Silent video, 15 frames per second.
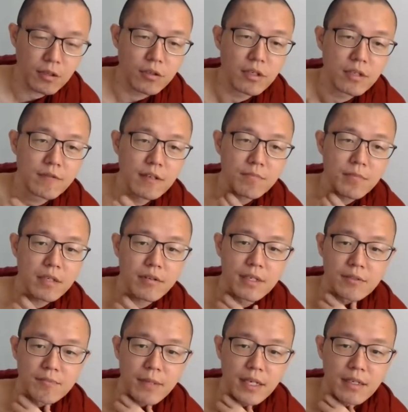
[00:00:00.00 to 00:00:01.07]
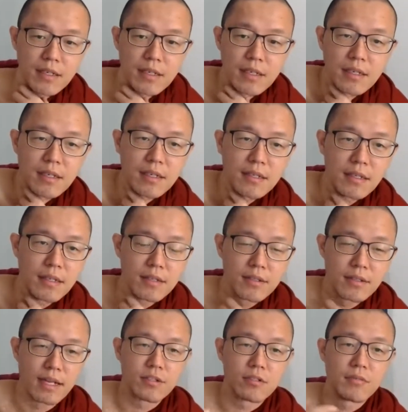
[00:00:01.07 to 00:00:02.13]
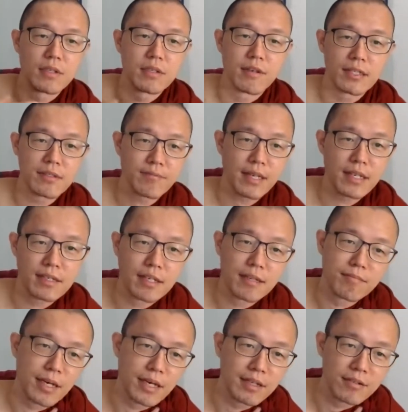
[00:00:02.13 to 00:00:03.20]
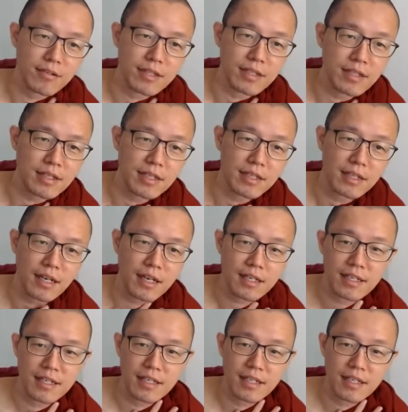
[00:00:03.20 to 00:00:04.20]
you even pay respect, there should be respect in the mind, really, in the heart.